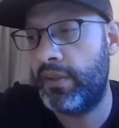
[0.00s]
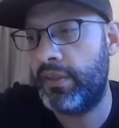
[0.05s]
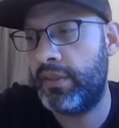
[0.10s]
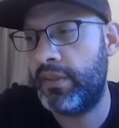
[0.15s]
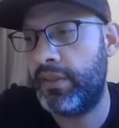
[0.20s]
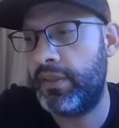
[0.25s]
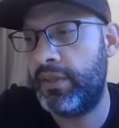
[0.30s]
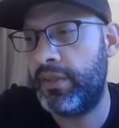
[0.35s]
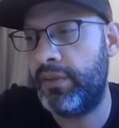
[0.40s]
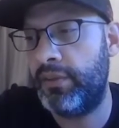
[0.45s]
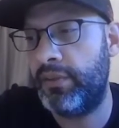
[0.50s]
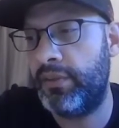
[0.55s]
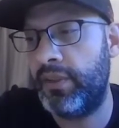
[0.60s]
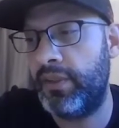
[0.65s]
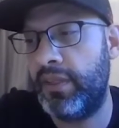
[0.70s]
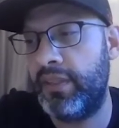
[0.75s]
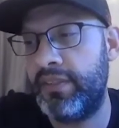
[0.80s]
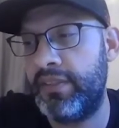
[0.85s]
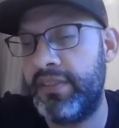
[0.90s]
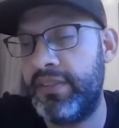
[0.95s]

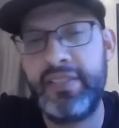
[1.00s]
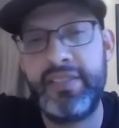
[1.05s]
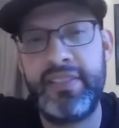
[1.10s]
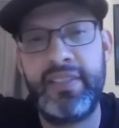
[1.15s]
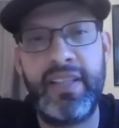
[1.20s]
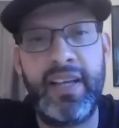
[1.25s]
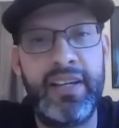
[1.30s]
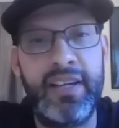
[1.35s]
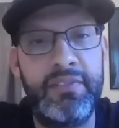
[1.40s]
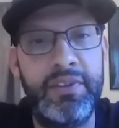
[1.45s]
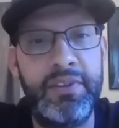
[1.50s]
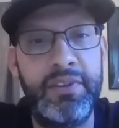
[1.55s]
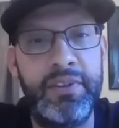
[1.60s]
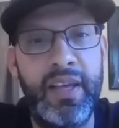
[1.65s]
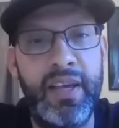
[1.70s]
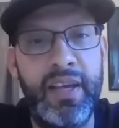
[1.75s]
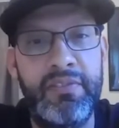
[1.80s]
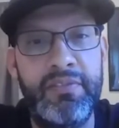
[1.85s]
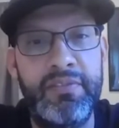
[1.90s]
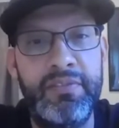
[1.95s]
it takes a lot of your
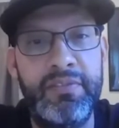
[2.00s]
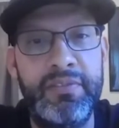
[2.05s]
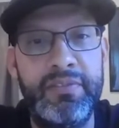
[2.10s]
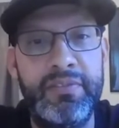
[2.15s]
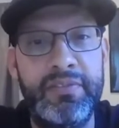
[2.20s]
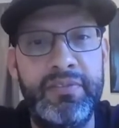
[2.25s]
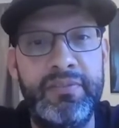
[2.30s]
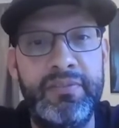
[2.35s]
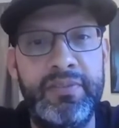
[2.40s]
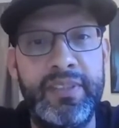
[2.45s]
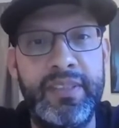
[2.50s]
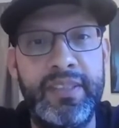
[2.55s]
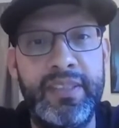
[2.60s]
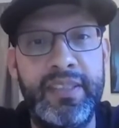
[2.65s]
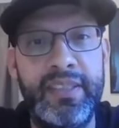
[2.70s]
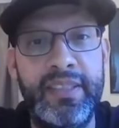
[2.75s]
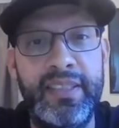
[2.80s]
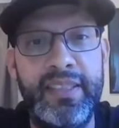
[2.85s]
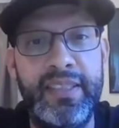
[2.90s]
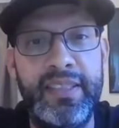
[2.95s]
life,
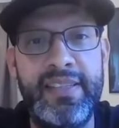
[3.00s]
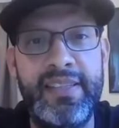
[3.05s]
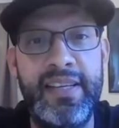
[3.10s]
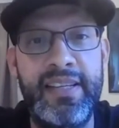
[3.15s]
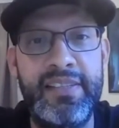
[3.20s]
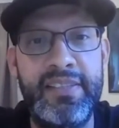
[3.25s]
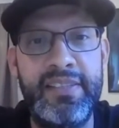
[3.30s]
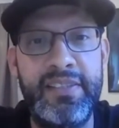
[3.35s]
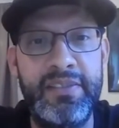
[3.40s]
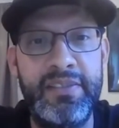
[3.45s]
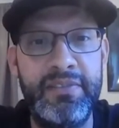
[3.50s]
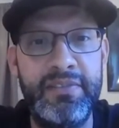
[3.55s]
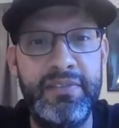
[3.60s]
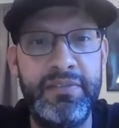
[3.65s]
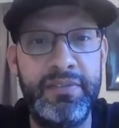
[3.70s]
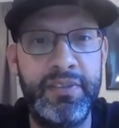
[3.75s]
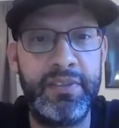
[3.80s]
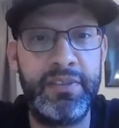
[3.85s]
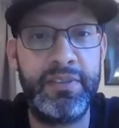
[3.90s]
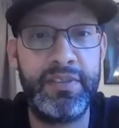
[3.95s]
in the sense of
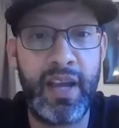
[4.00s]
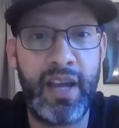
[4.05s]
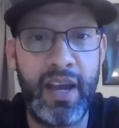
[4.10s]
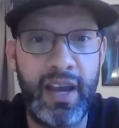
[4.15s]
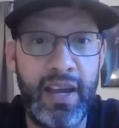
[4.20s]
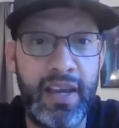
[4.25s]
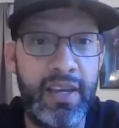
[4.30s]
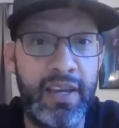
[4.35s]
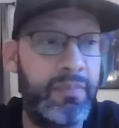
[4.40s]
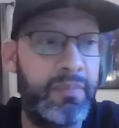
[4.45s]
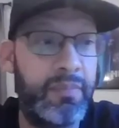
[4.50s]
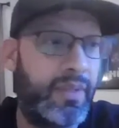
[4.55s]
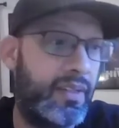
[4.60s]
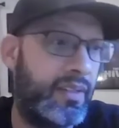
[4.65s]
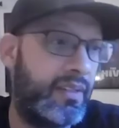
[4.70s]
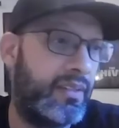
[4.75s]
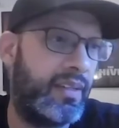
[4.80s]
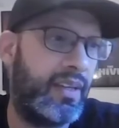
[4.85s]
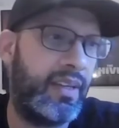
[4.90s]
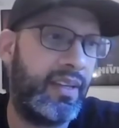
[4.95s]
time
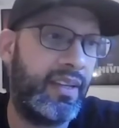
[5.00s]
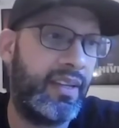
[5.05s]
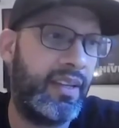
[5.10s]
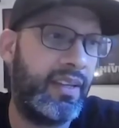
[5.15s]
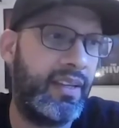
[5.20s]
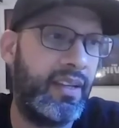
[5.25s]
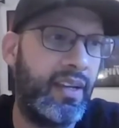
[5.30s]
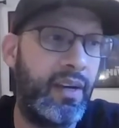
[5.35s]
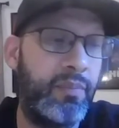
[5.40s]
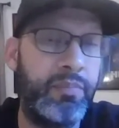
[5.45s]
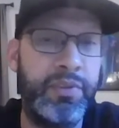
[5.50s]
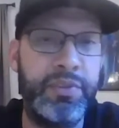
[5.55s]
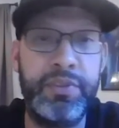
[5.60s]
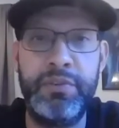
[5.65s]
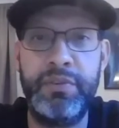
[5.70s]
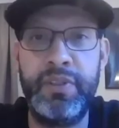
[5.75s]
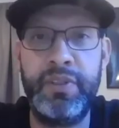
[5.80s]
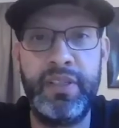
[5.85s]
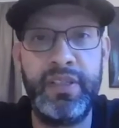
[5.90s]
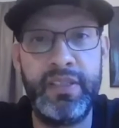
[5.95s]
and
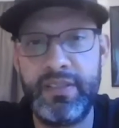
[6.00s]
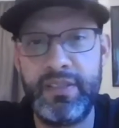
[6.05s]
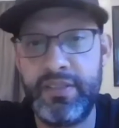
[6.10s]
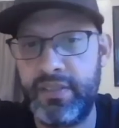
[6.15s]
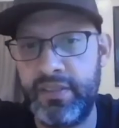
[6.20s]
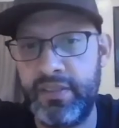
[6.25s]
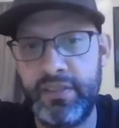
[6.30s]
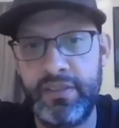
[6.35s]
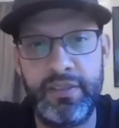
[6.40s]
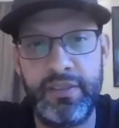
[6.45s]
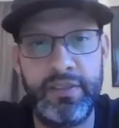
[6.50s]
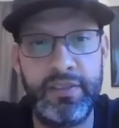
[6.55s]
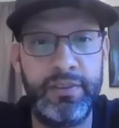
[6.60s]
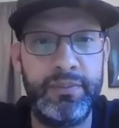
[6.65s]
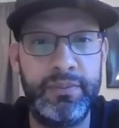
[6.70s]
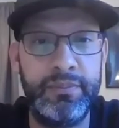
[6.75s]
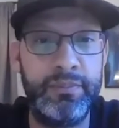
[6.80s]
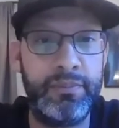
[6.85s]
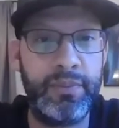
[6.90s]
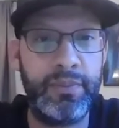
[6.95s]
opportunities to,
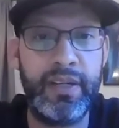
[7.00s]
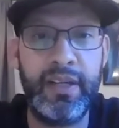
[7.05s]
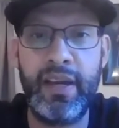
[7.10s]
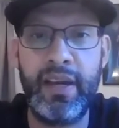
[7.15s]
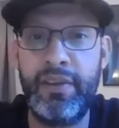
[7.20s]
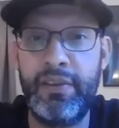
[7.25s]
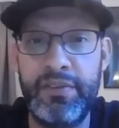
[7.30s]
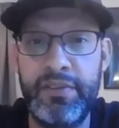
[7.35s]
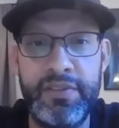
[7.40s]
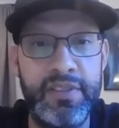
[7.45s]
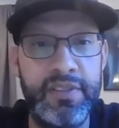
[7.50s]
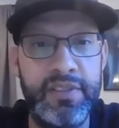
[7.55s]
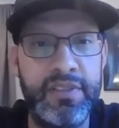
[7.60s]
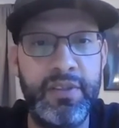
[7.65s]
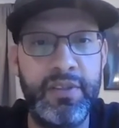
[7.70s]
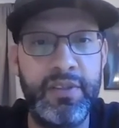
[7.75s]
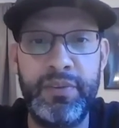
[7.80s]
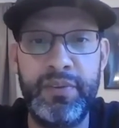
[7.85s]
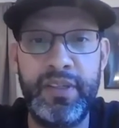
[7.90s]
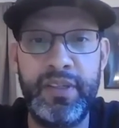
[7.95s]
right now there's this
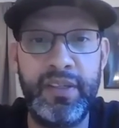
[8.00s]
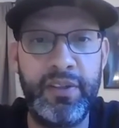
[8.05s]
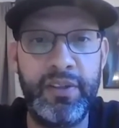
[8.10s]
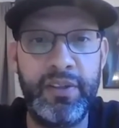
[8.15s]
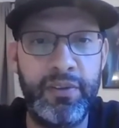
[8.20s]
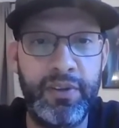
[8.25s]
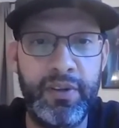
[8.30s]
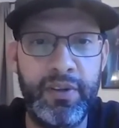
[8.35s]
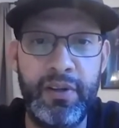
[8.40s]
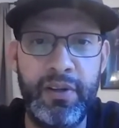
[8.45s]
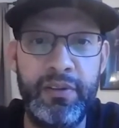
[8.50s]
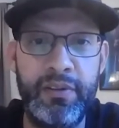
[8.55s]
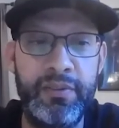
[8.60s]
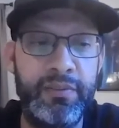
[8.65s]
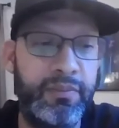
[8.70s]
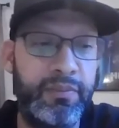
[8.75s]
whole thing going on,